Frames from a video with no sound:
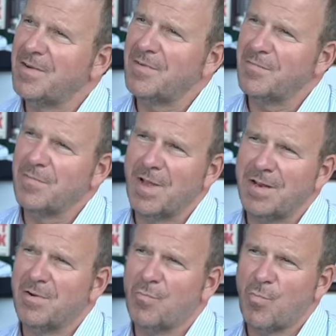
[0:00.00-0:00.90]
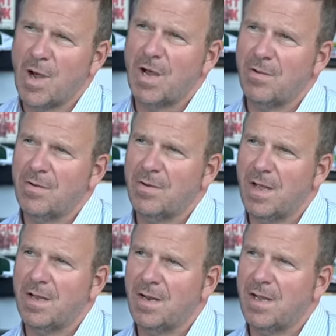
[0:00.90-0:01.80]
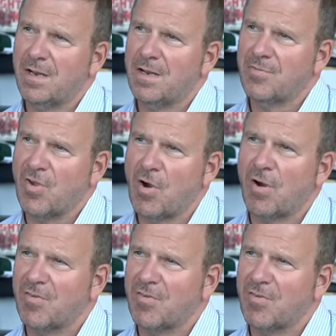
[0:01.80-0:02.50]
a. Not That's in Zara a for you, right? Not, not a,